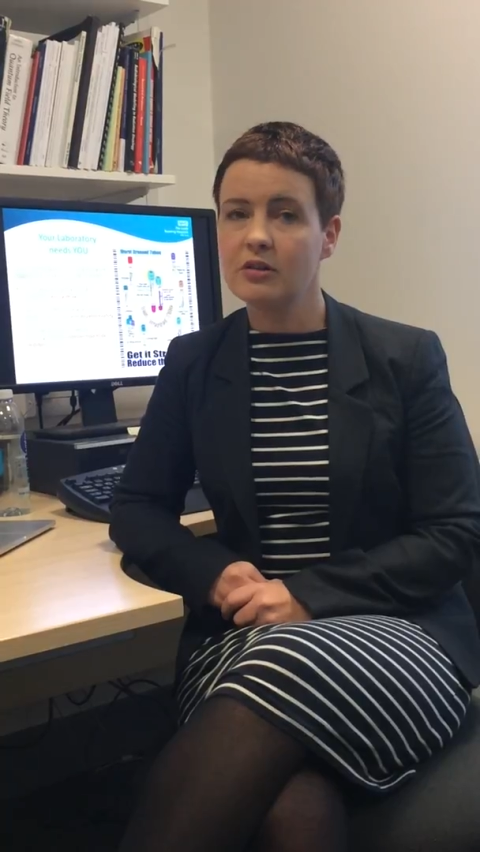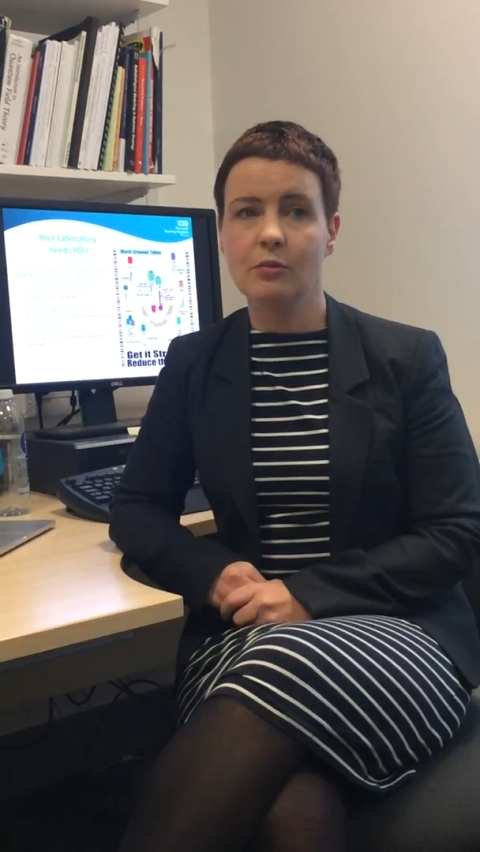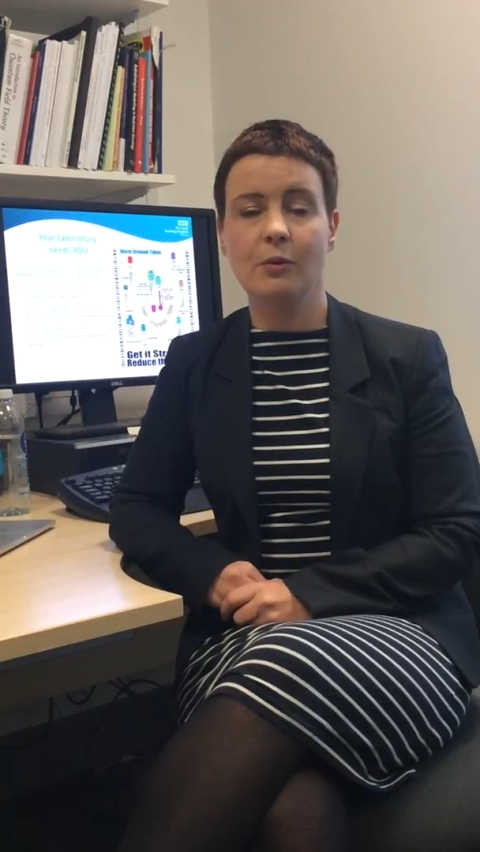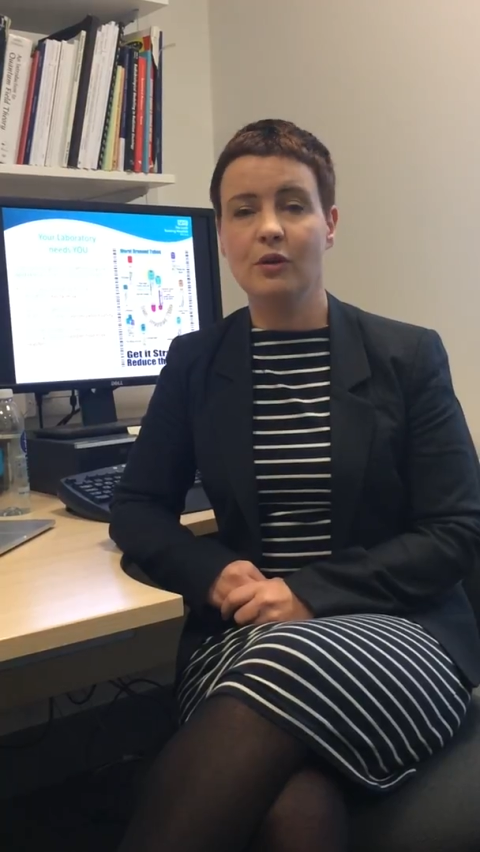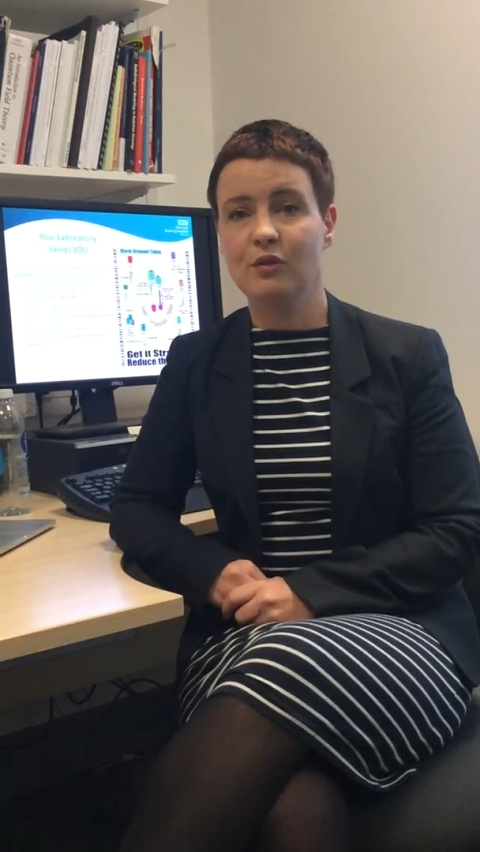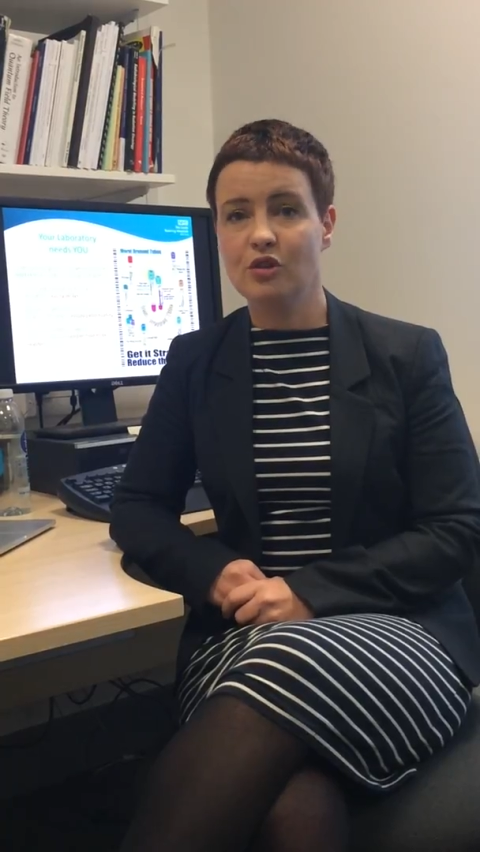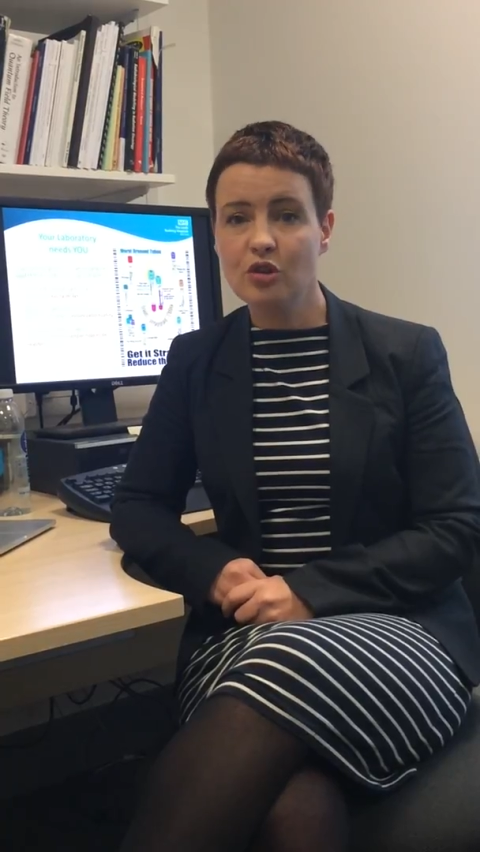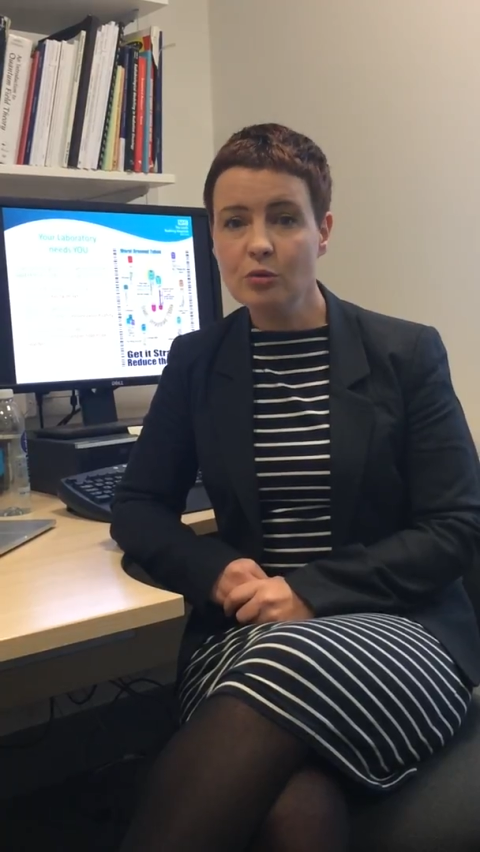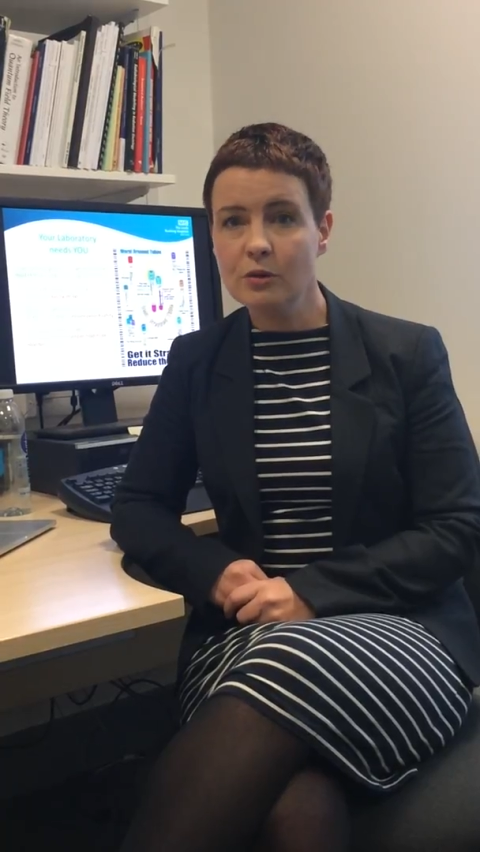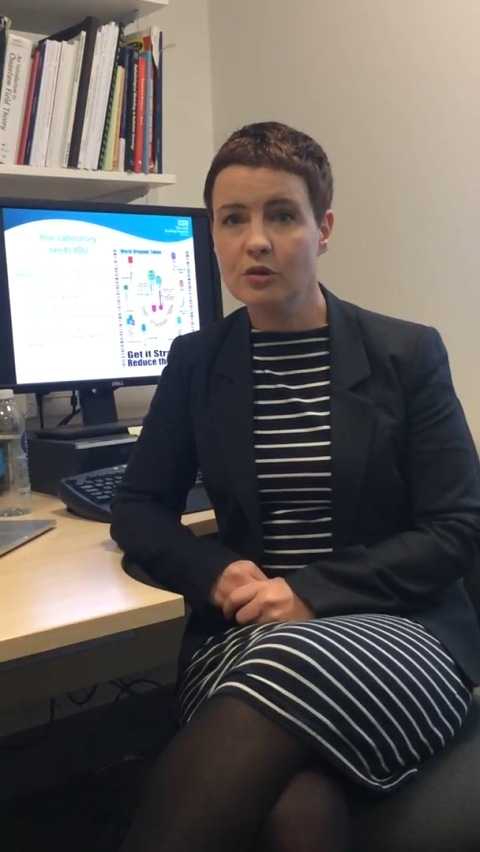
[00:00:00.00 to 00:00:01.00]
so both for
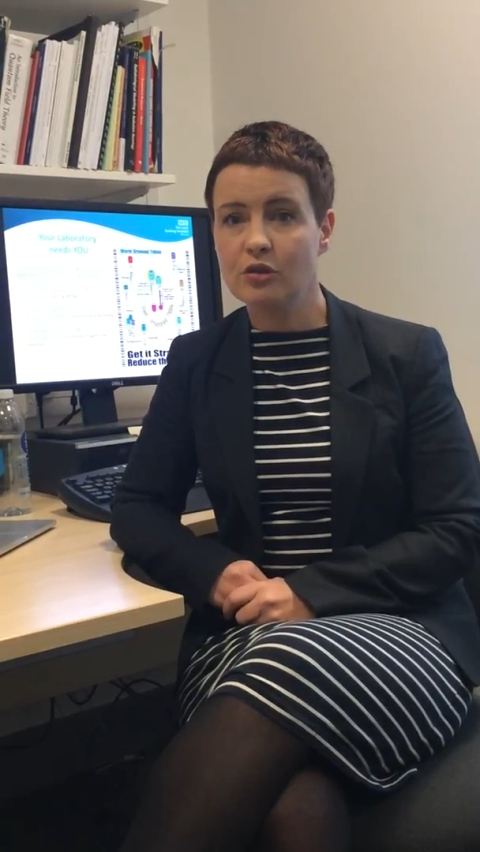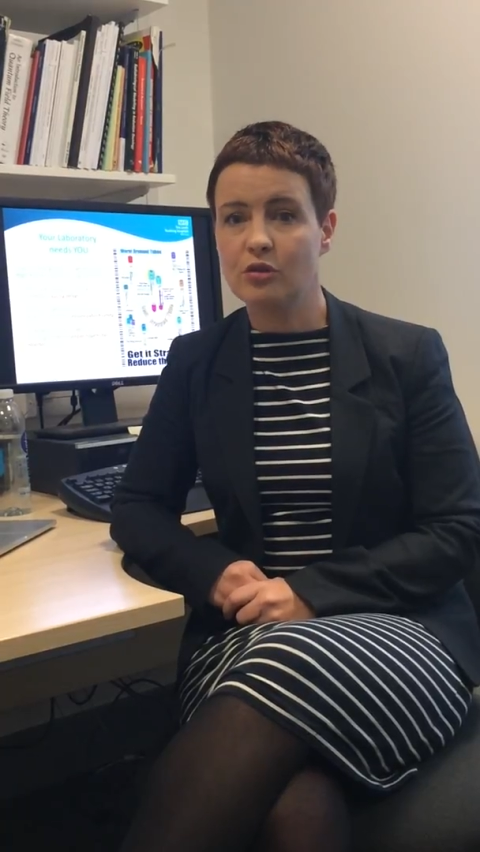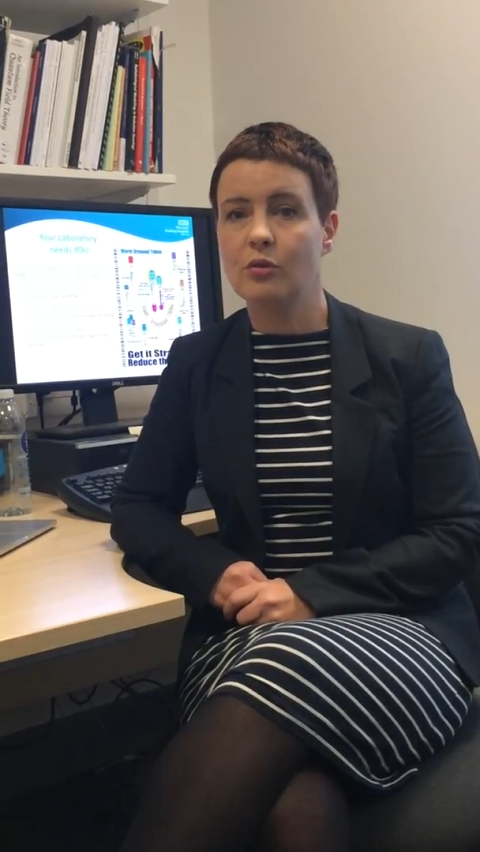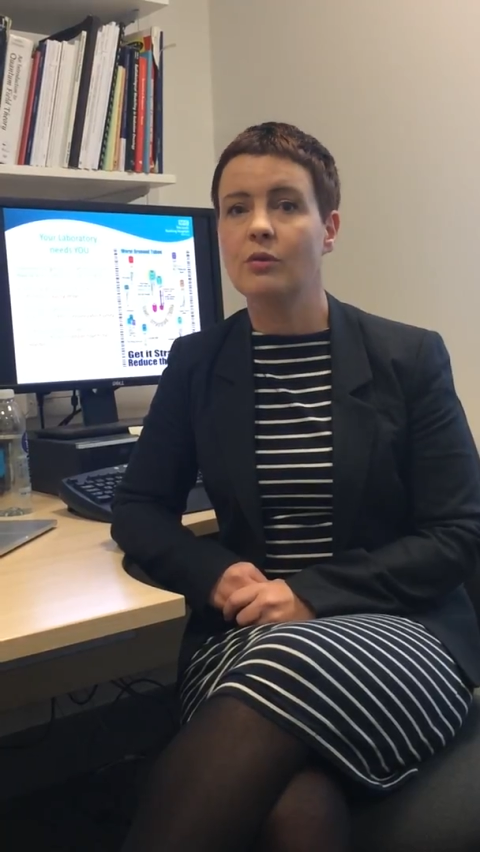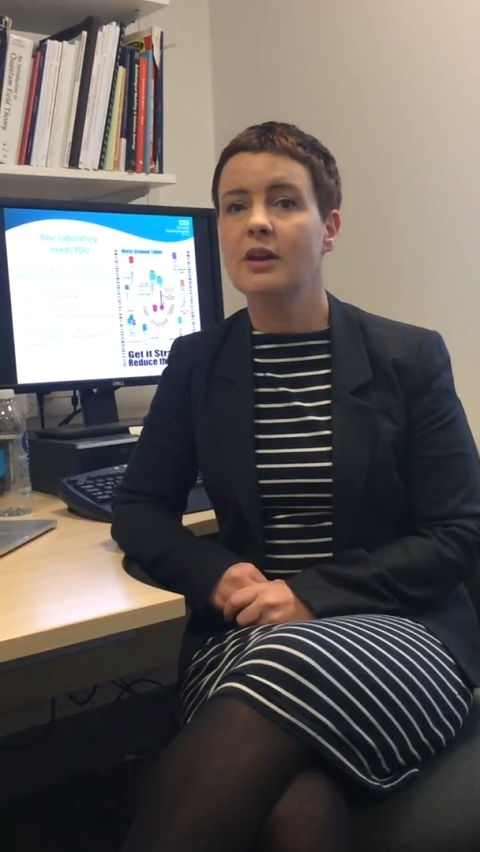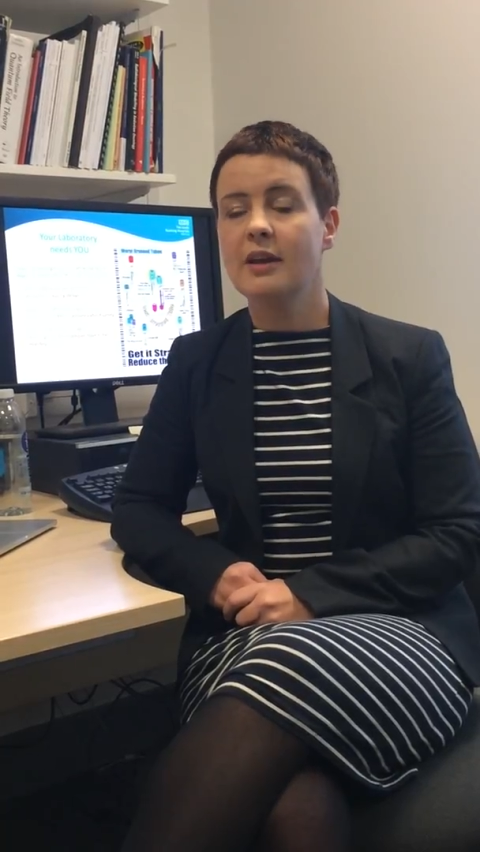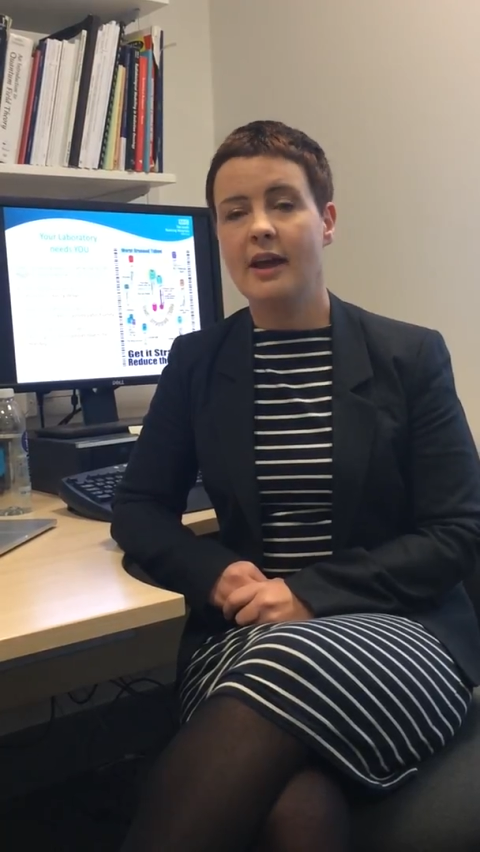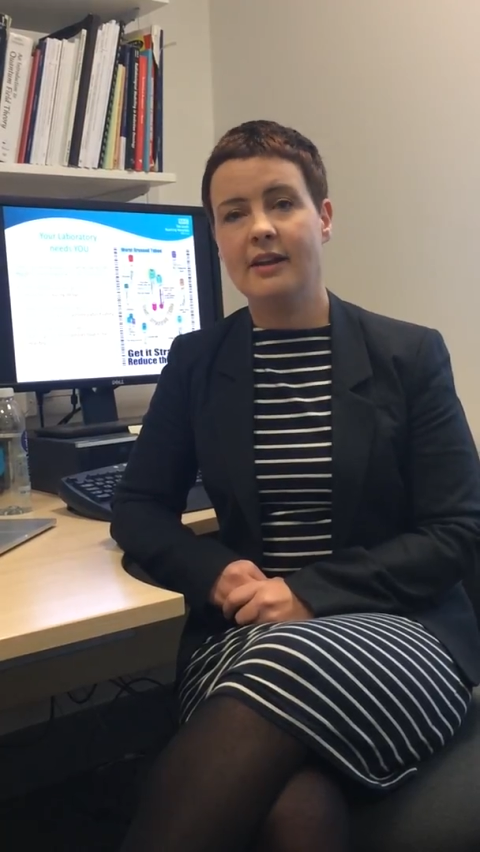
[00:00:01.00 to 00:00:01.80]
tumor control